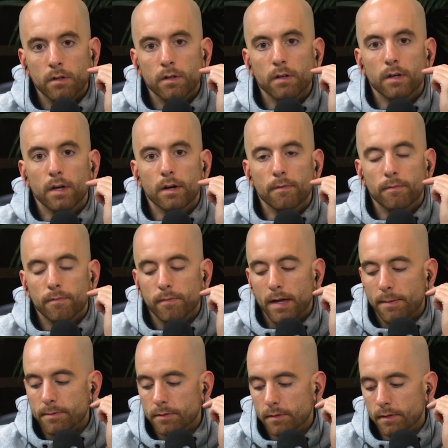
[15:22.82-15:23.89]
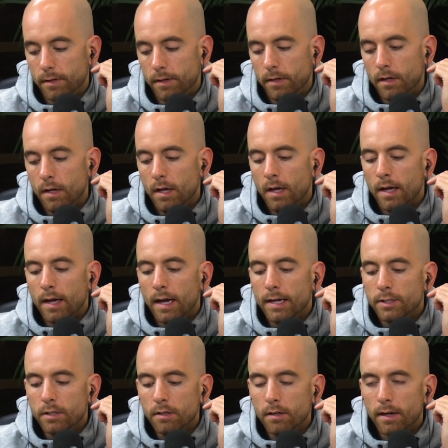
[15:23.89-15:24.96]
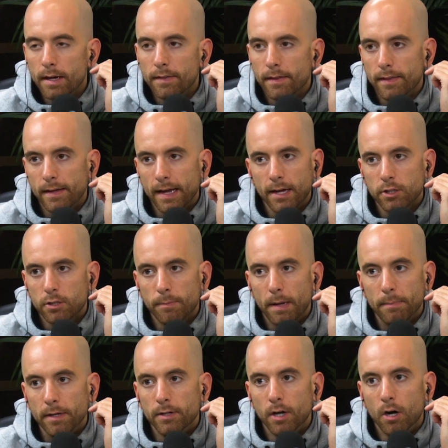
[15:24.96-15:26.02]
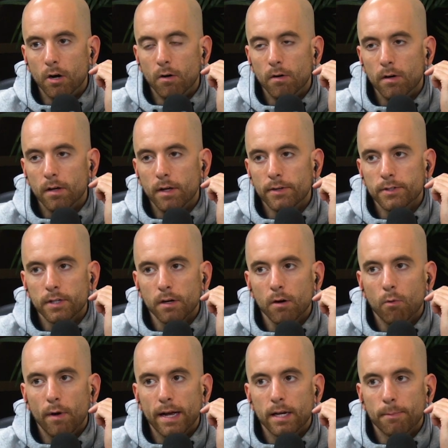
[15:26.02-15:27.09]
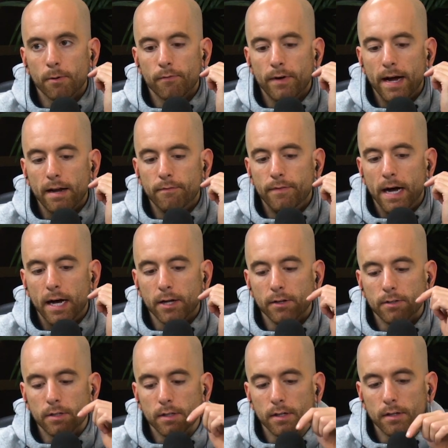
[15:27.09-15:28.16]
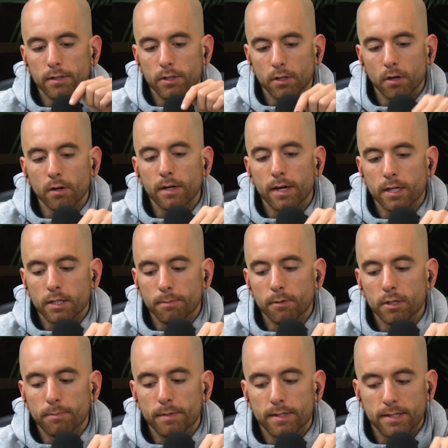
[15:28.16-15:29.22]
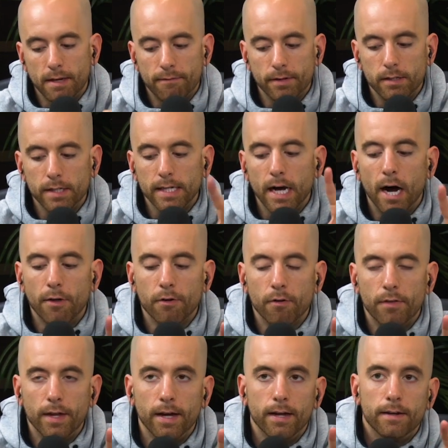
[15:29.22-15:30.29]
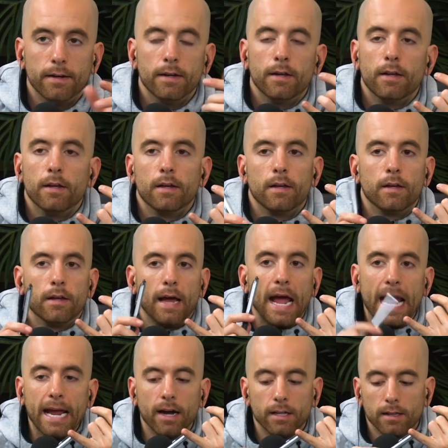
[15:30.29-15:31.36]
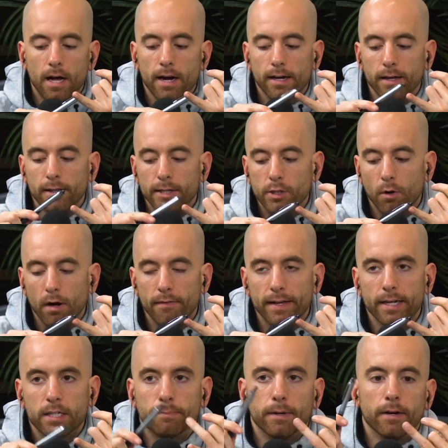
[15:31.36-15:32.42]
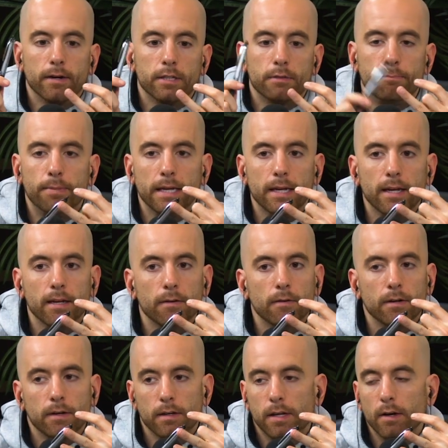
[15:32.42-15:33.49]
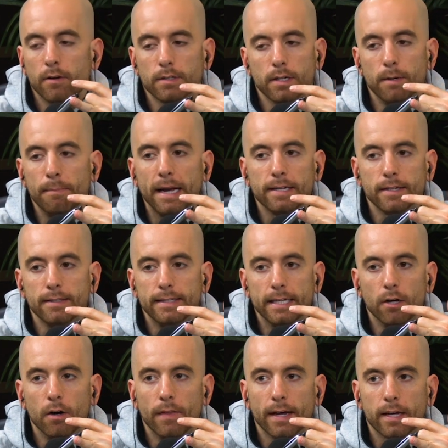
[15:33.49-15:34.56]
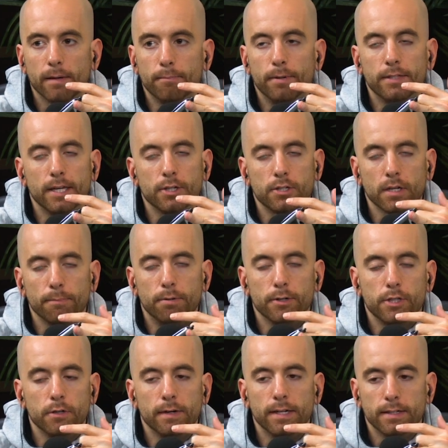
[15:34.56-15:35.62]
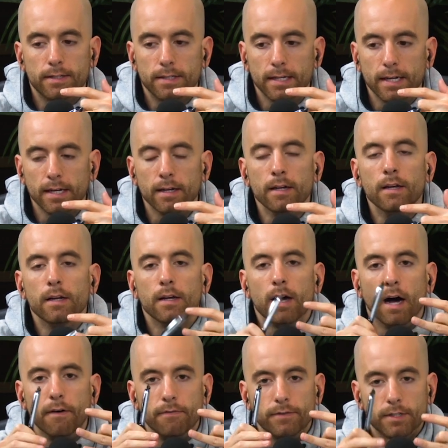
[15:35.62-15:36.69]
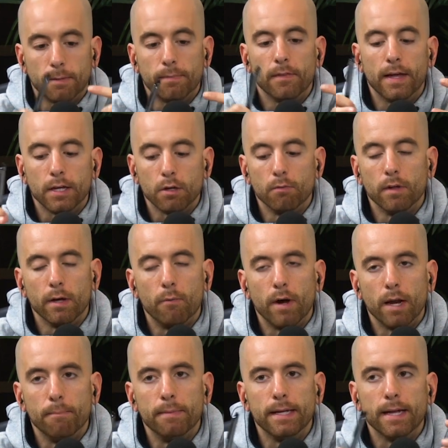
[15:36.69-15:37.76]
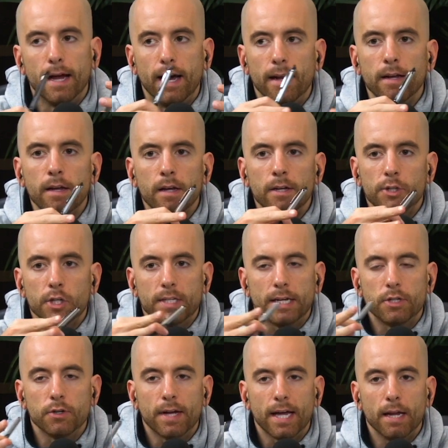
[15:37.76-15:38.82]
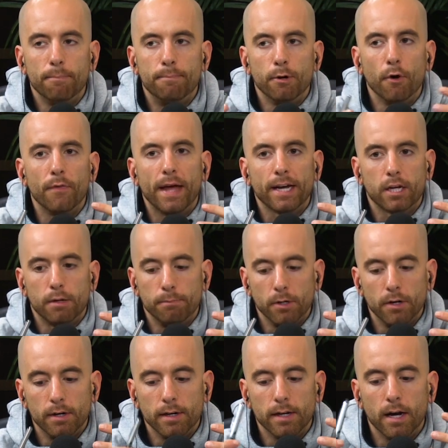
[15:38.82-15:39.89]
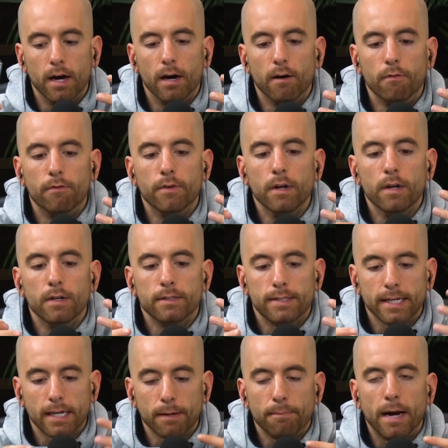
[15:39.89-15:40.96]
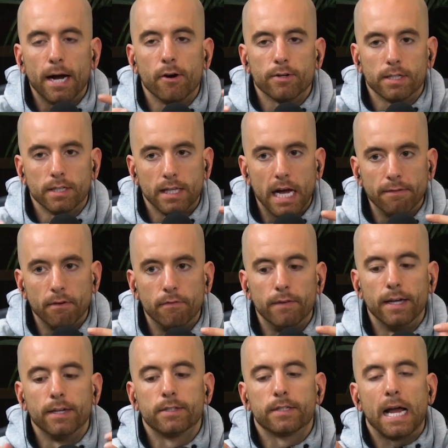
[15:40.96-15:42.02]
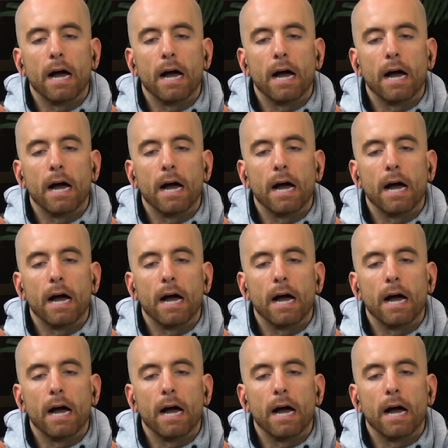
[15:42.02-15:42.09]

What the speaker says: Yeah, absolutely. Is there, and the answer may be no, is there a way to provide value to your customer specifically other than A, unlocking the joy of the experience, B, here's an amazing deal that can potentially put you in a seat of something that you really want to be at, just as you kind of build that community of ticket buyers and live events?